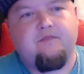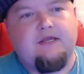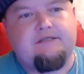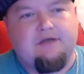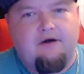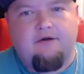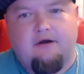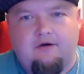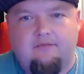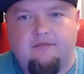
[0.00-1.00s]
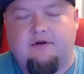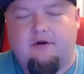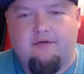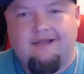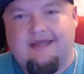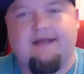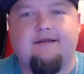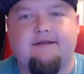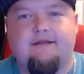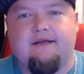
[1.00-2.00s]
is to own a home, you know, own land.
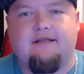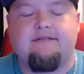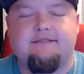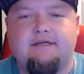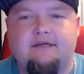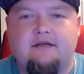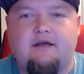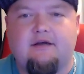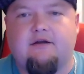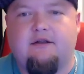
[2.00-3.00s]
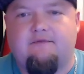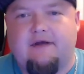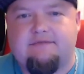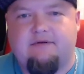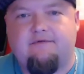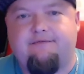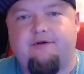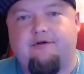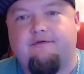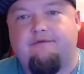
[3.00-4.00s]
Like that's a good investment
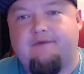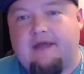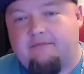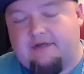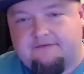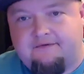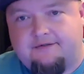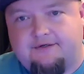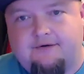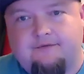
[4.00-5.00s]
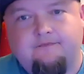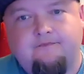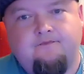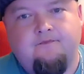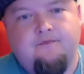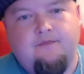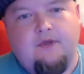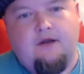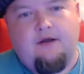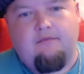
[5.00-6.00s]
for your family's future,
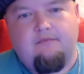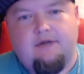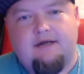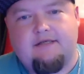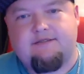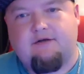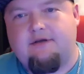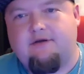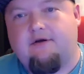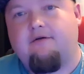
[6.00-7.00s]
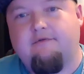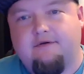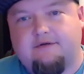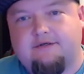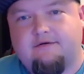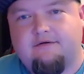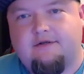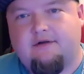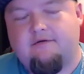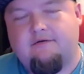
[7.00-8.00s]
um, not necessarily your own future.
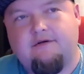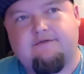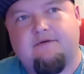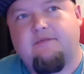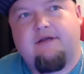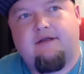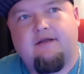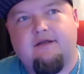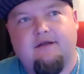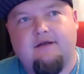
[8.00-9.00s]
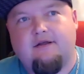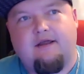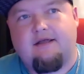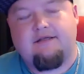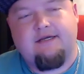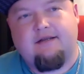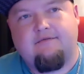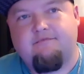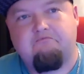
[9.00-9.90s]
You know, because for me, like I said,